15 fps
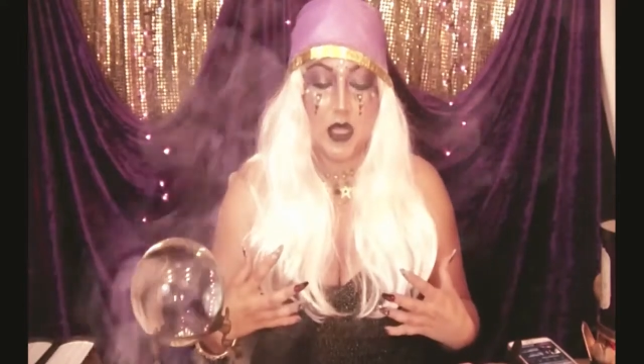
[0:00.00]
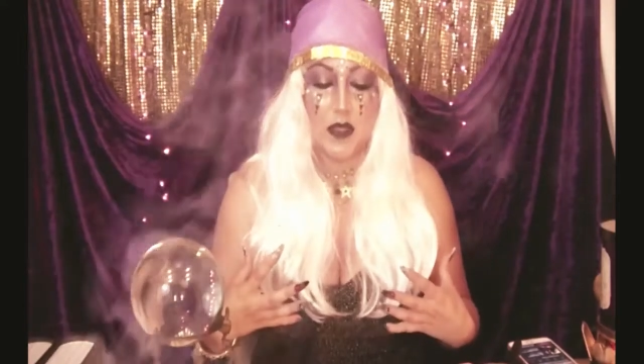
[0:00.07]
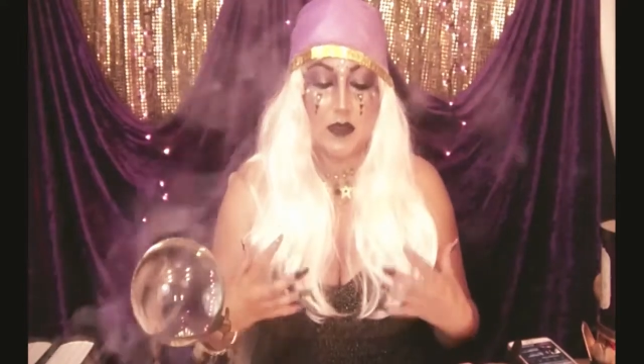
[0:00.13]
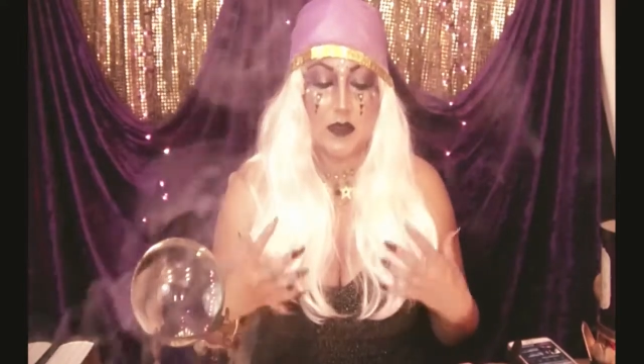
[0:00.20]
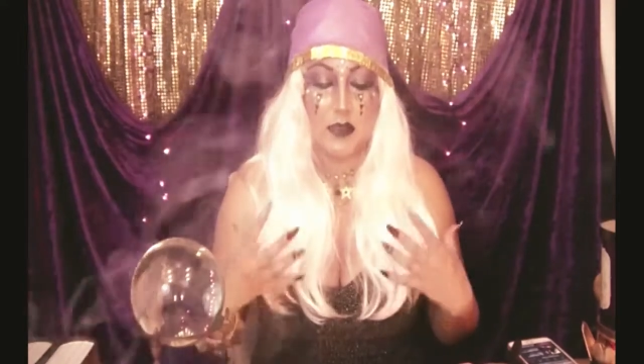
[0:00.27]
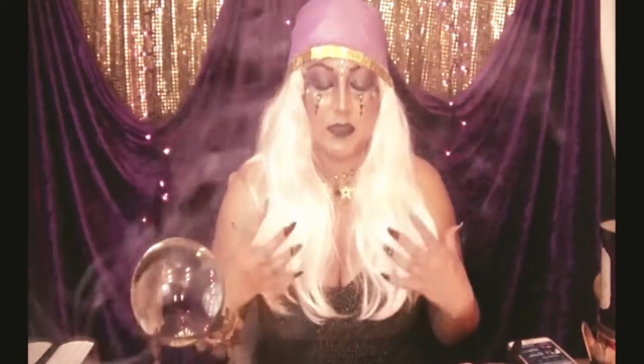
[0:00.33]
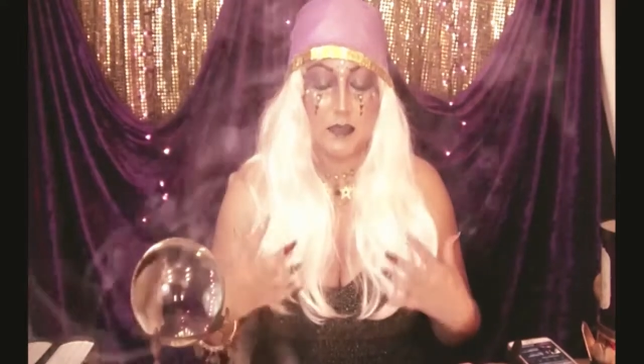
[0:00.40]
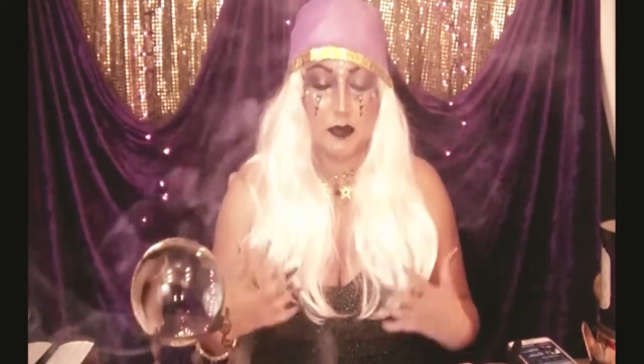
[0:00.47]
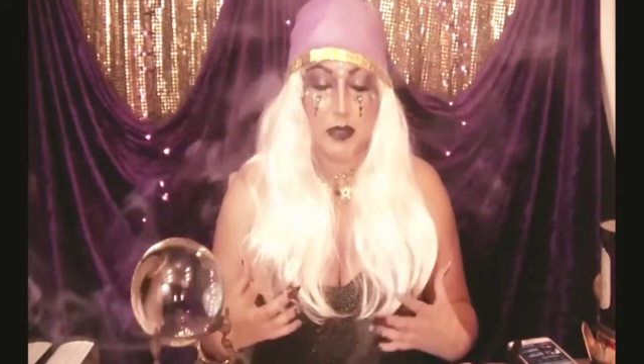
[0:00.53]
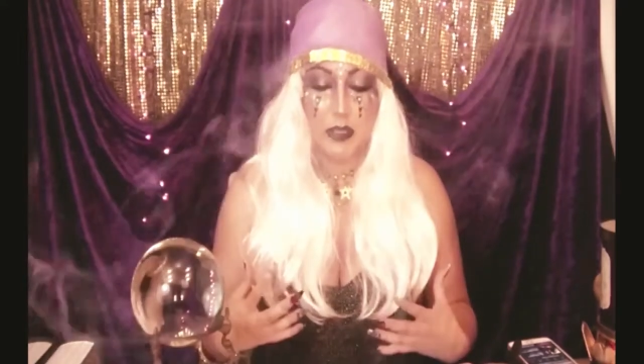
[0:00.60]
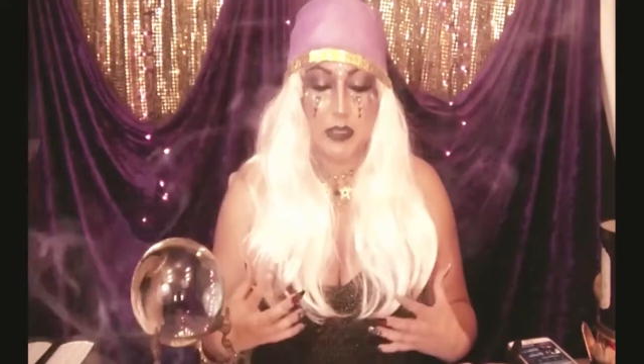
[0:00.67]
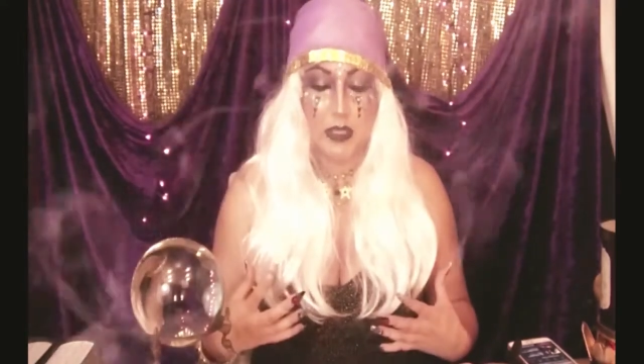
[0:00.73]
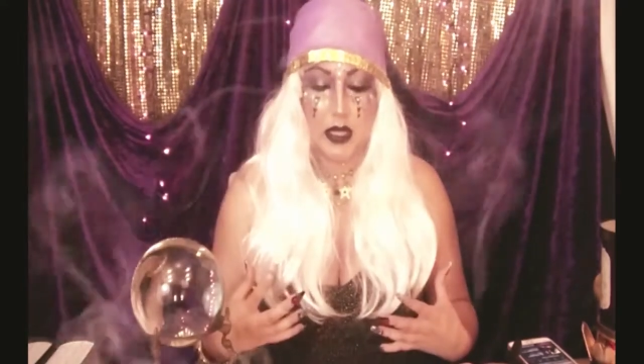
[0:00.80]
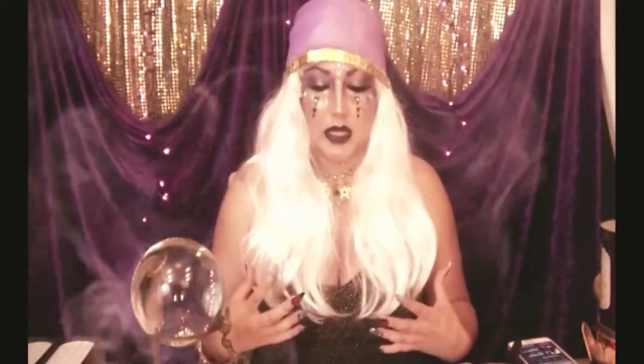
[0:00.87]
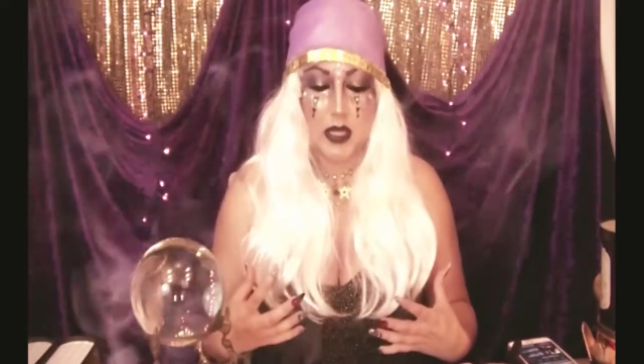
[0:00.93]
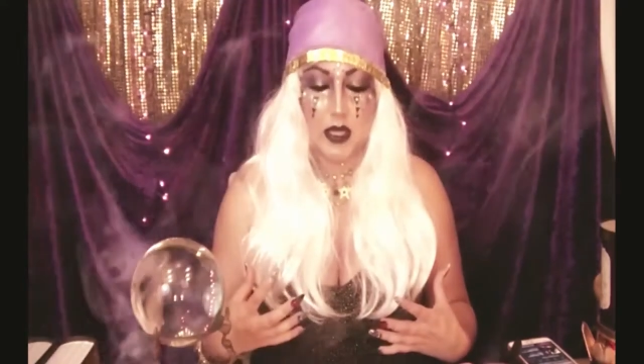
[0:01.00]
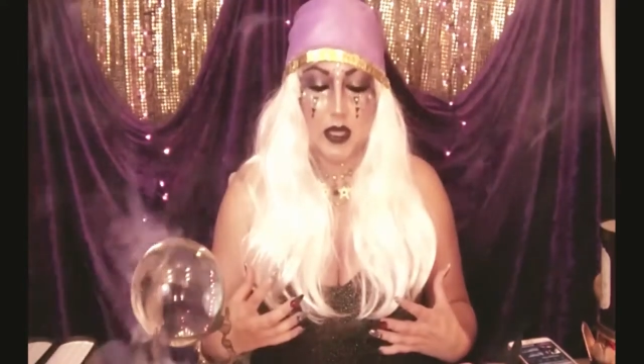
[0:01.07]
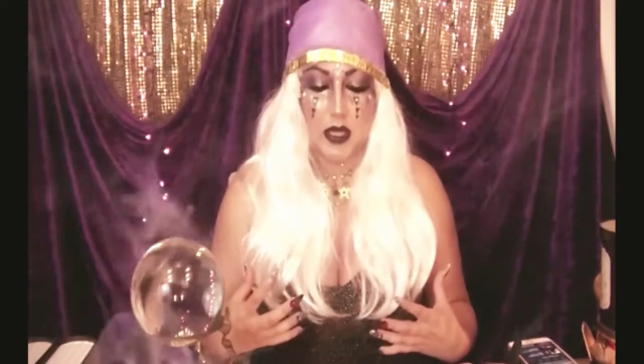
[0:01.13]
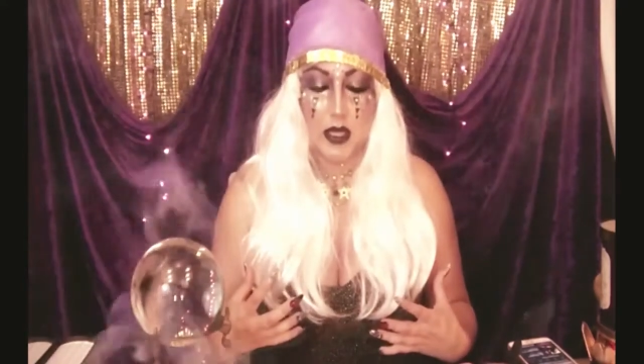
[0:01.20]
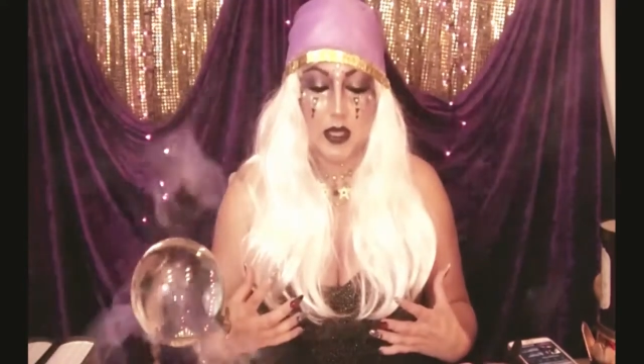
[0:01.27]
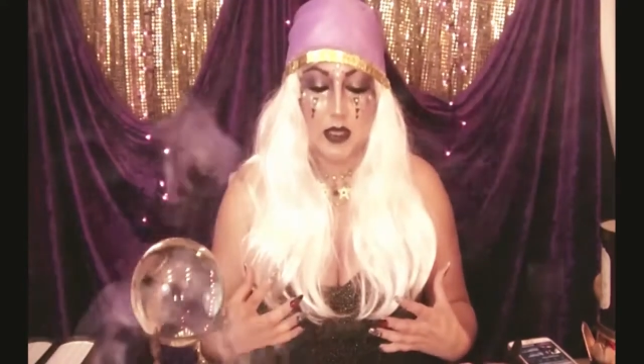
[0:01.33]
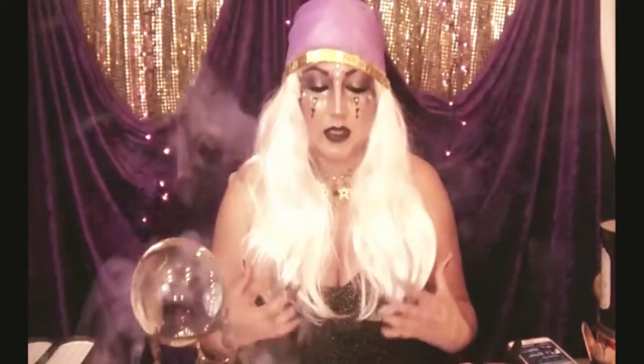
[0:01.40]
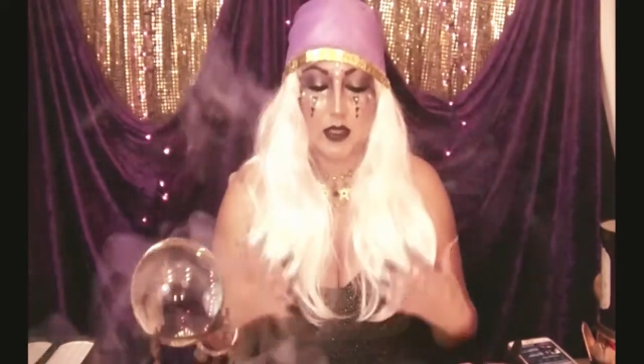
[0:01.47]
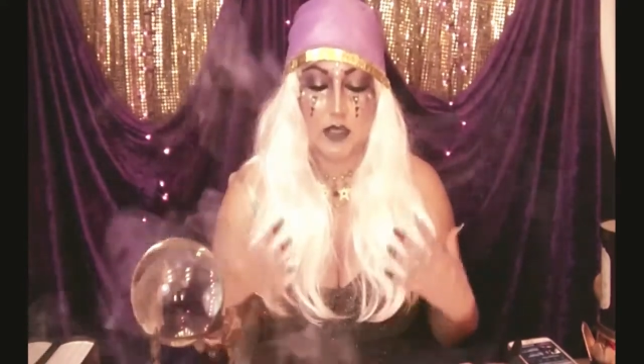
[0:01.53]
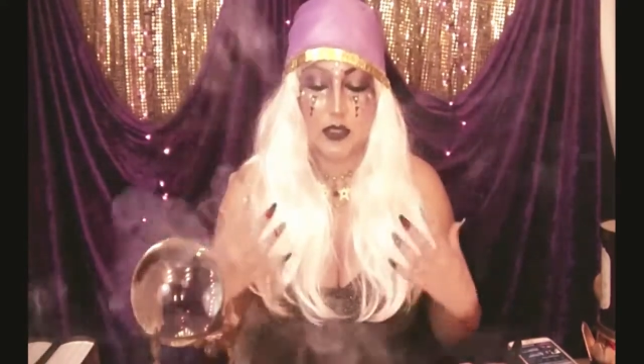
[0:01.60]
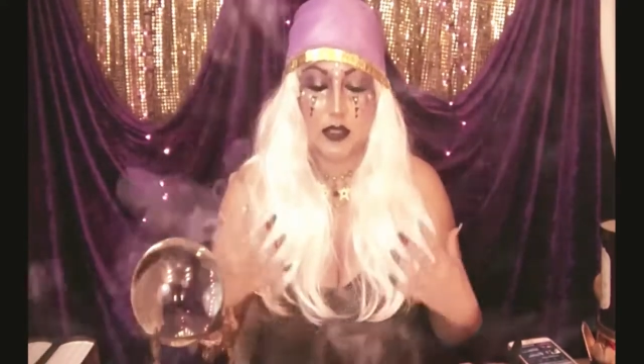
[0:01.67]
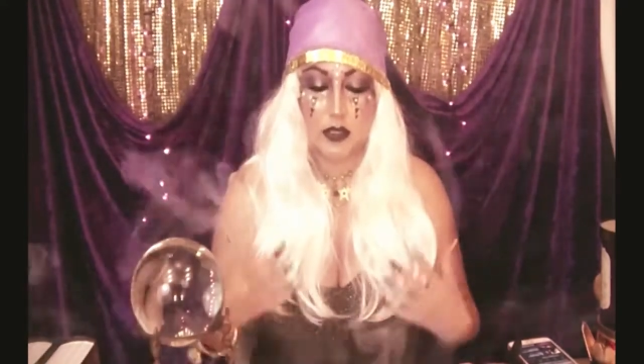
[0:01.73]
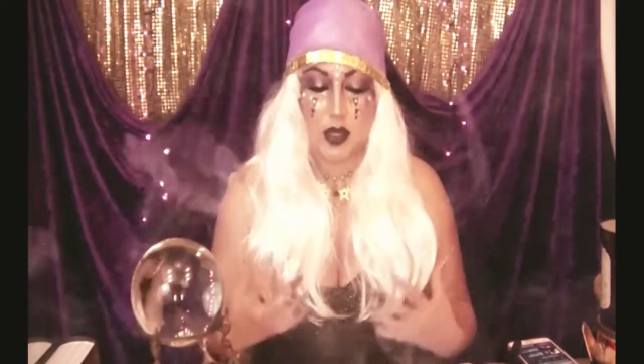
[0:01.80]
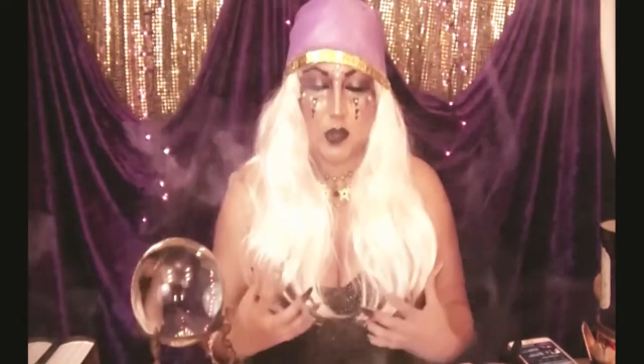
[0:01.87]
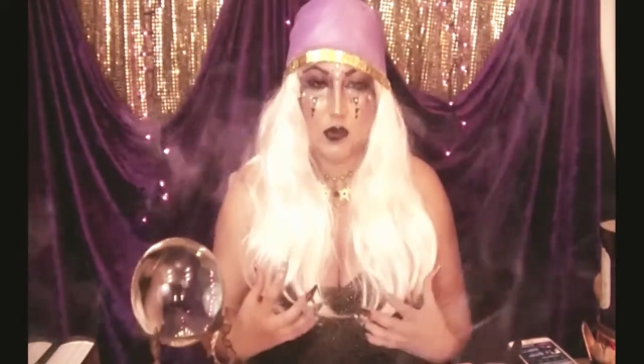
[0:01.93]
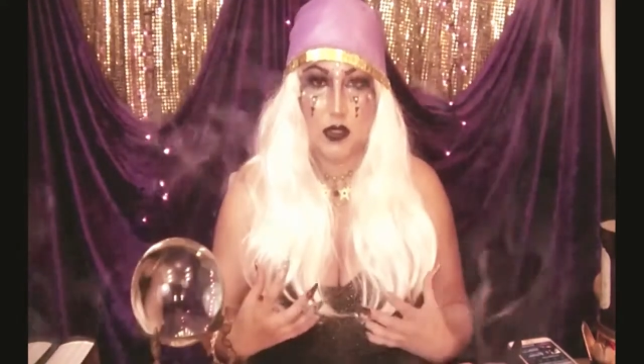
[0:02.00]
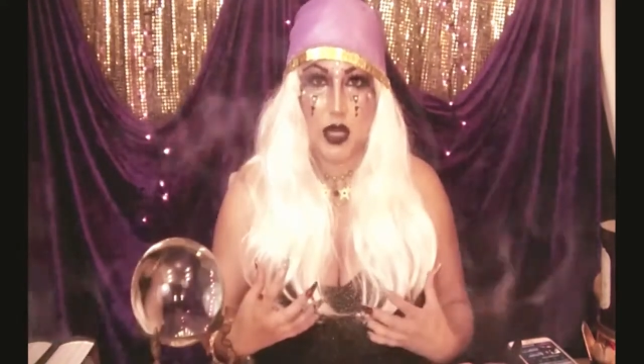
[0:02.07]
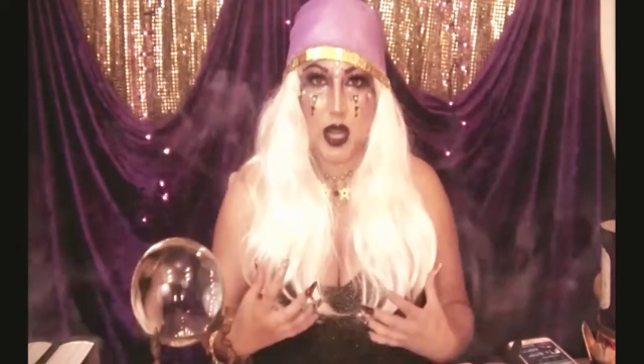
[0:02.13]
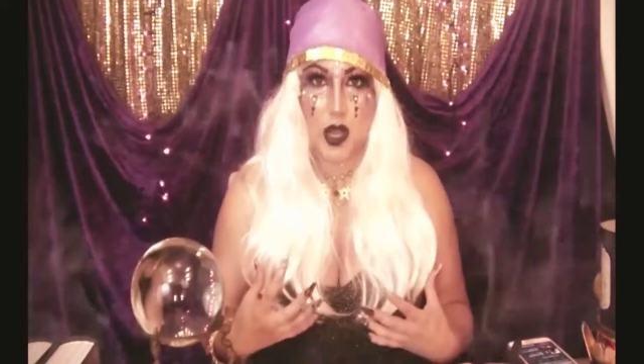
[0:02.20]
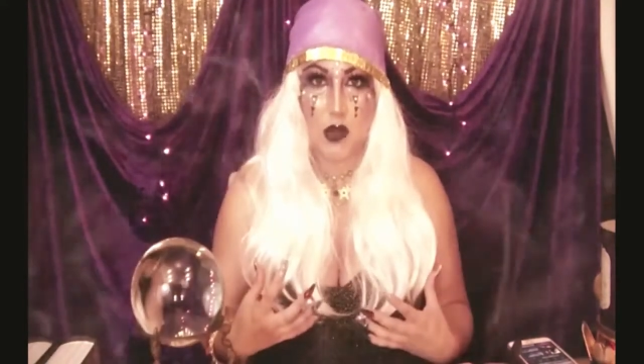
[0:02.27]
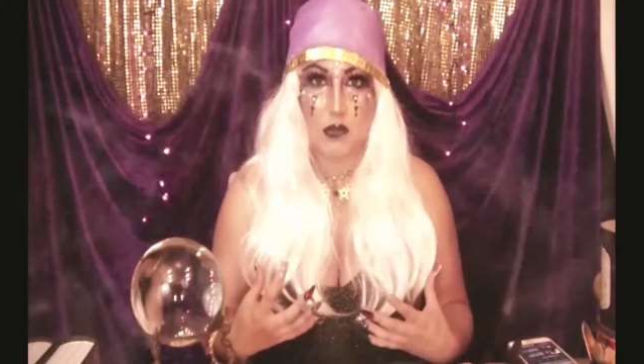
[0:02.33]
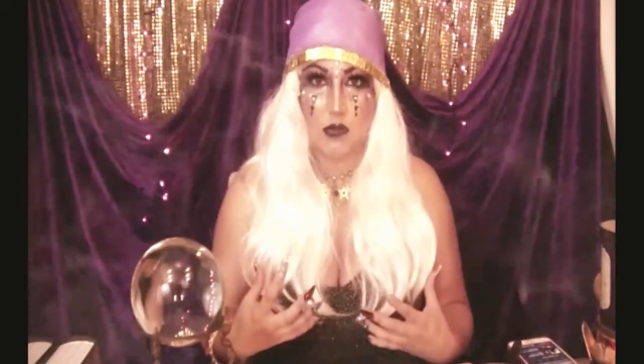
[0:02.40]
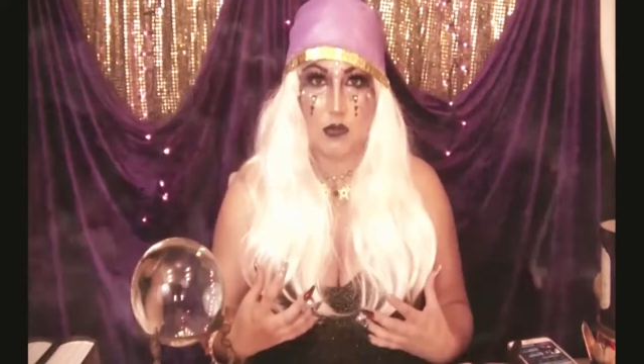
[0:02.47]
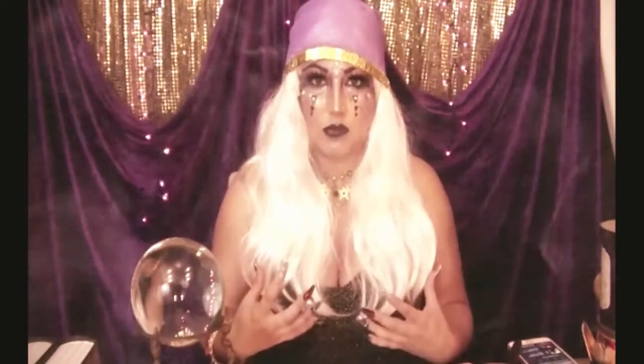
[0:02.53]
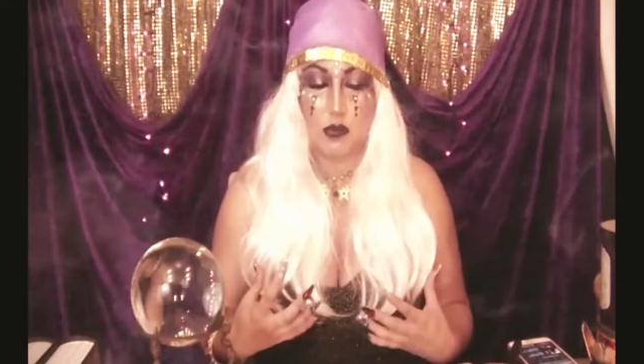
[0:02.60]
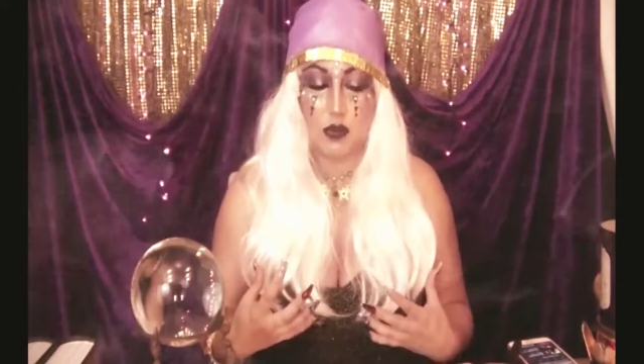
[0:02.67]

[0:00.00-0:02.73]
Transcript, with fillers: the stability to slow down